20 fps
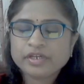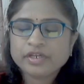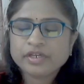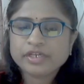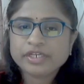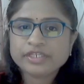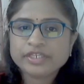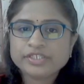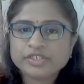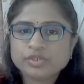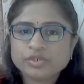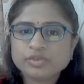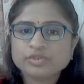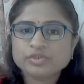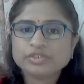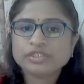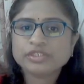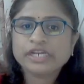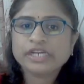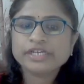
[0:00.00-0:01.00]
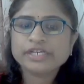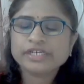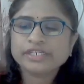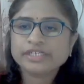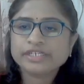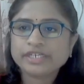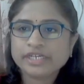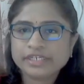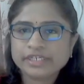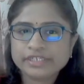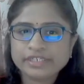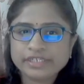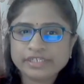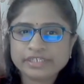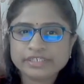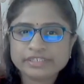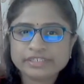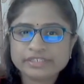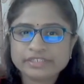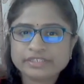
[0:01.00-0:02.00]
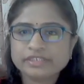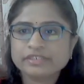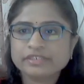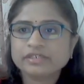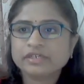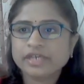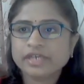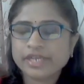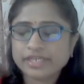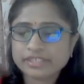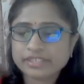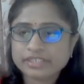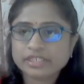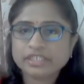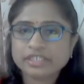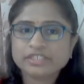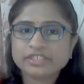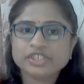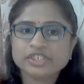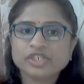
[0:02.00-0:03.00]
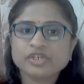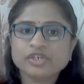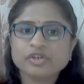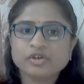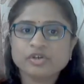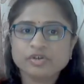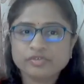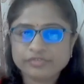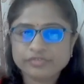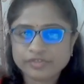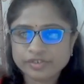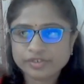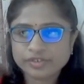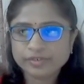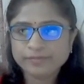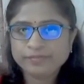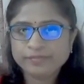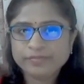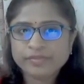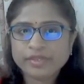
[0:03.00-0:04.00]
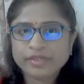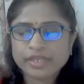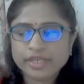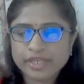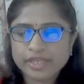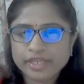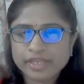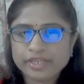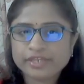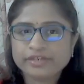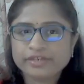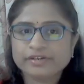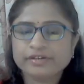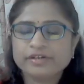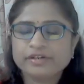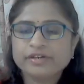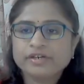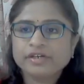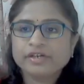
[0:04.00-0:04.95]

it contains the exhalation of the air.